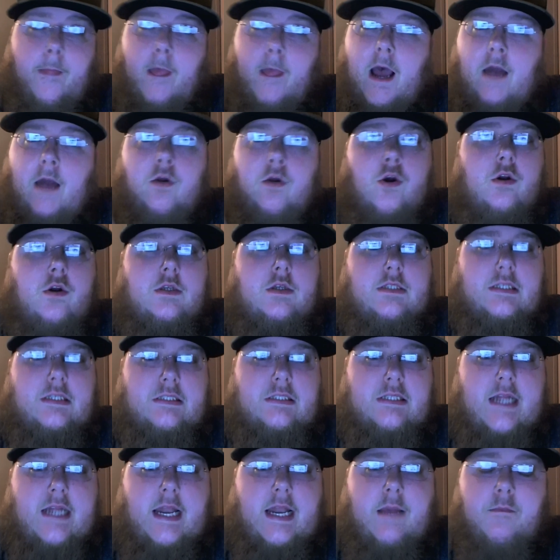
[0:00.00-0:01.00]
I don't go to
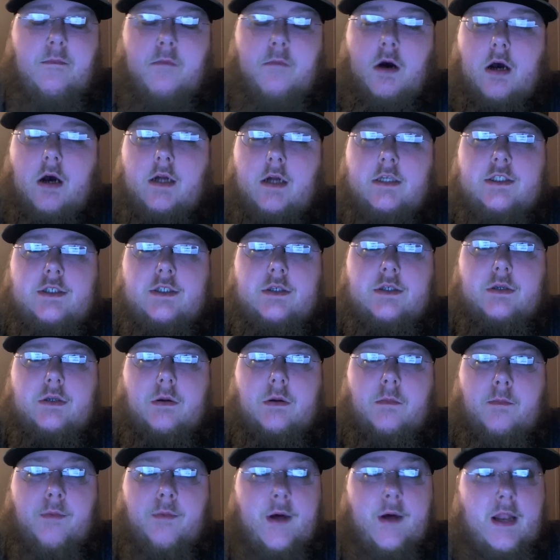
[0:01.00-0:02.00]
Cincinnati much,
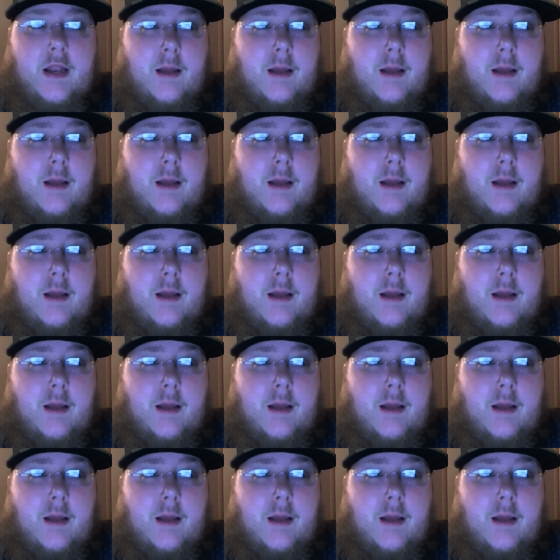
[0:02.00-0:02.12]
but